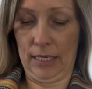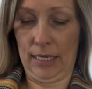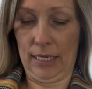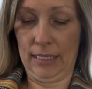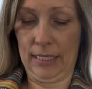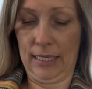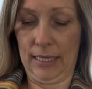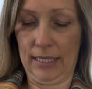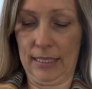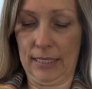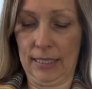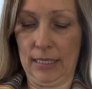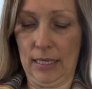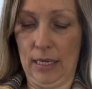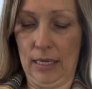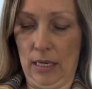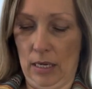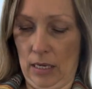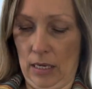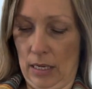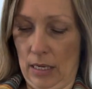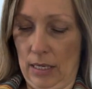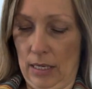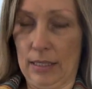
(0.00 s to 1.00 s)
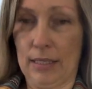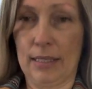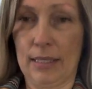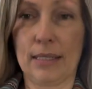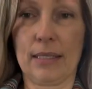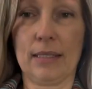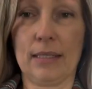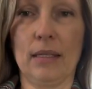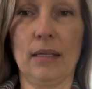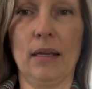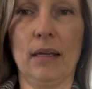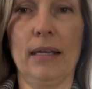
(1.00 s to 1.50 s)
it is
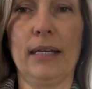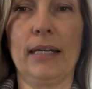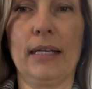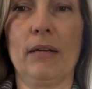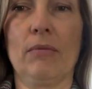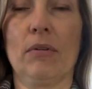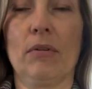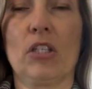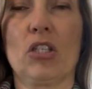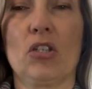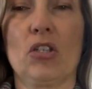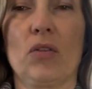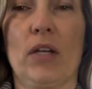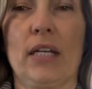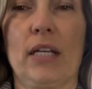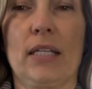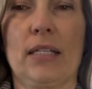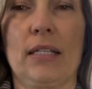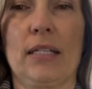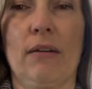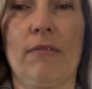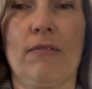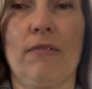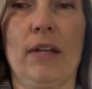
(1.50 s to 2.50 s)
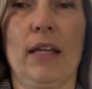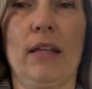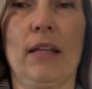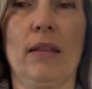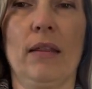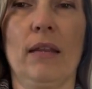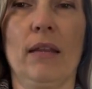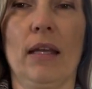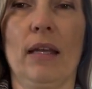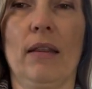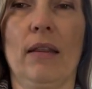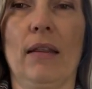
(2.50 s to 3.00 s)
slightly restrictive
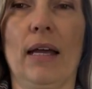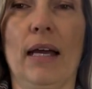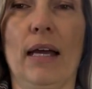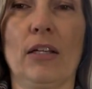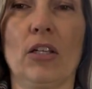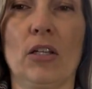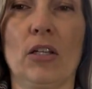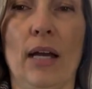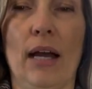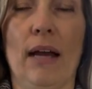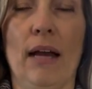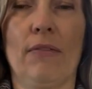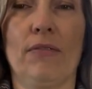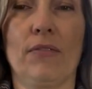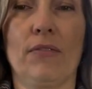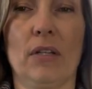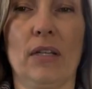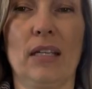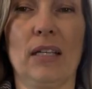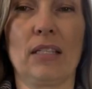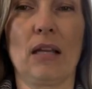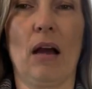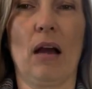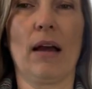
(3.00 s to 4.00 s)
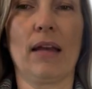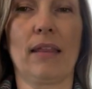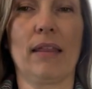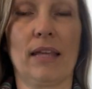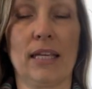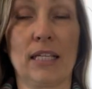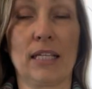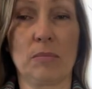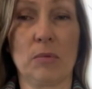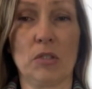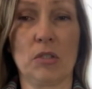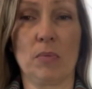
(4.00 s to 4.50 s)
in that you have to, I
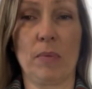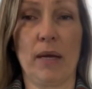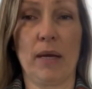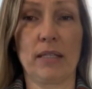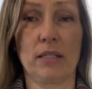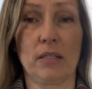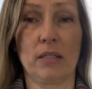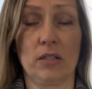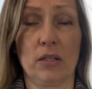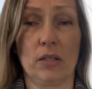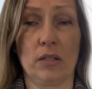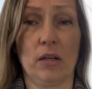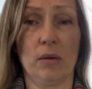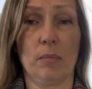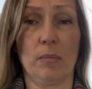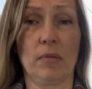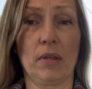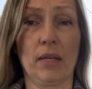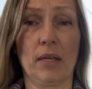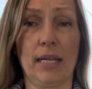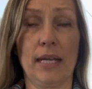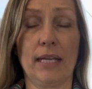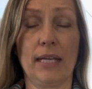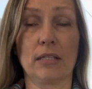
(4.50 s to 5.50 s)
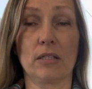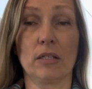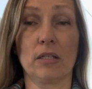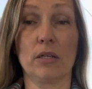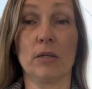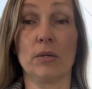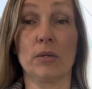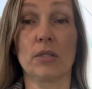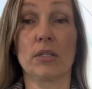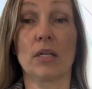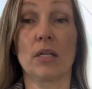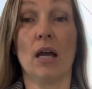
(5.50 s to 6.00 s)
think it's much better done up than it is
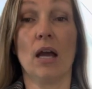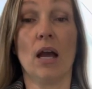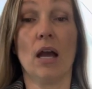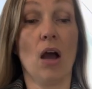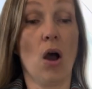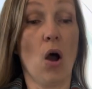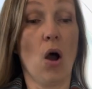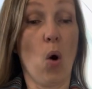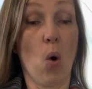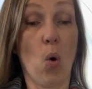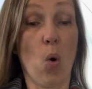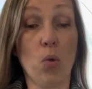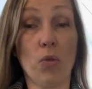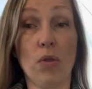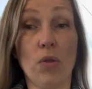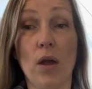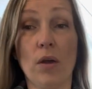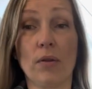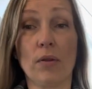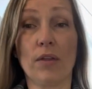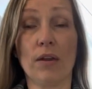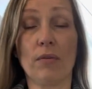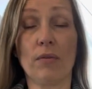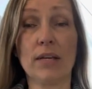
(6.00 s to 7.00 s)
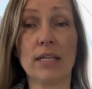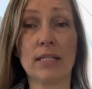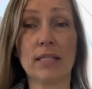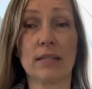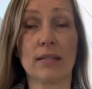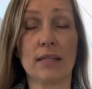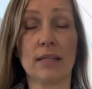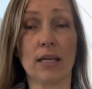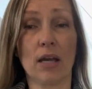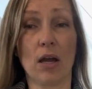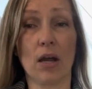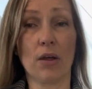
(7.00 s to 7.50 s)
loose. Although there is
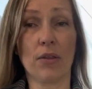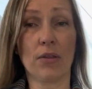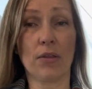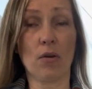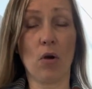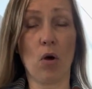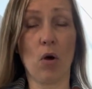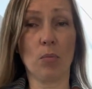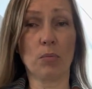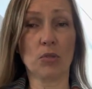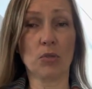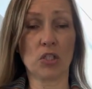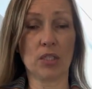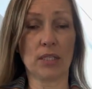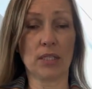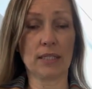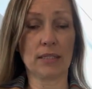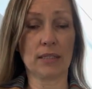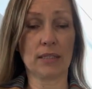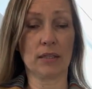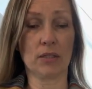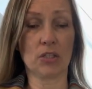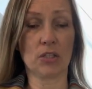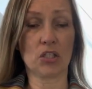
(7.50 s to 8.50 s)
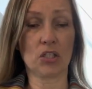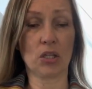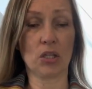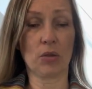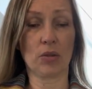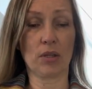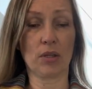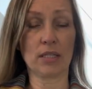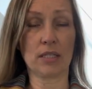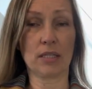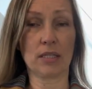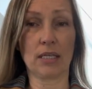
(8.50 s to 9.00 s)
the other option, isn't there? So
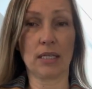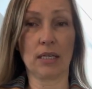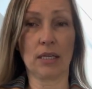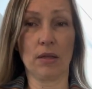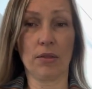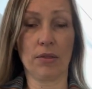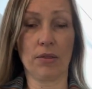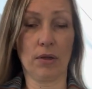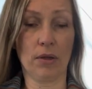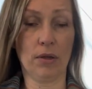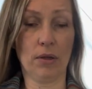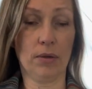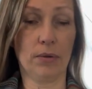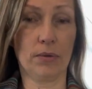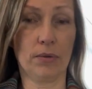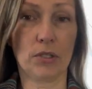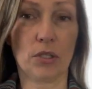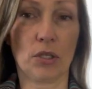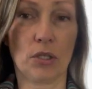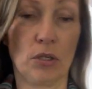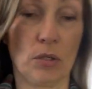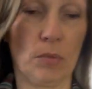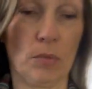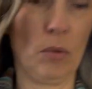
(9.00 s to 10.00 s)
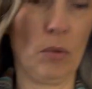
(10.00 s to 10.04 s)
there's the other, excuse me